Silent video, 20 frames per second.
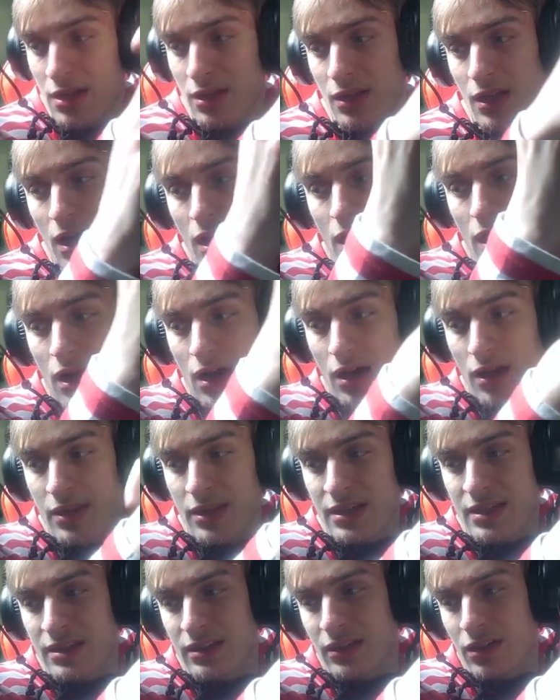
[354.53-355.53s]
uh
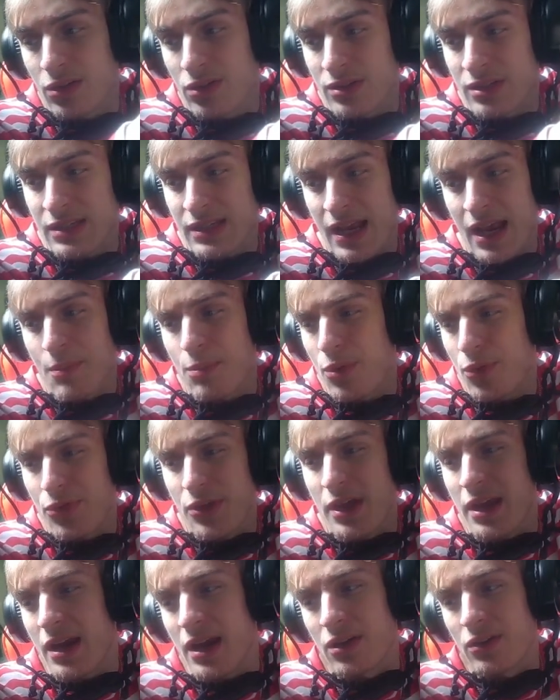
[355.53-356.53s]
this little sample
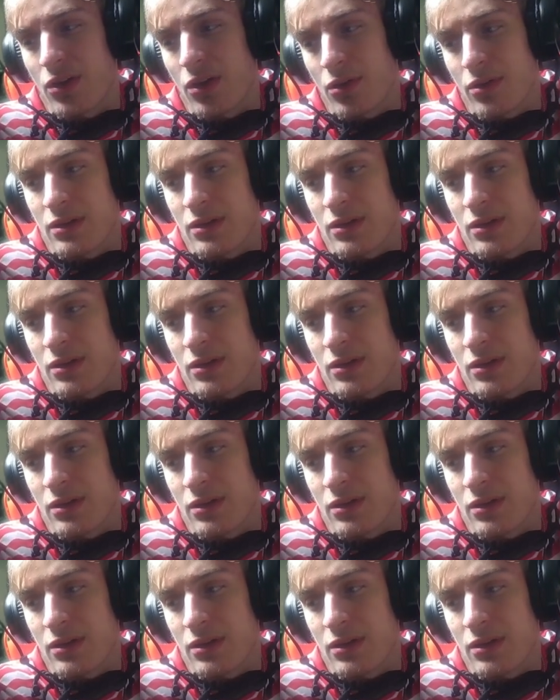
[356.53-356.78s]
thing. I don't know.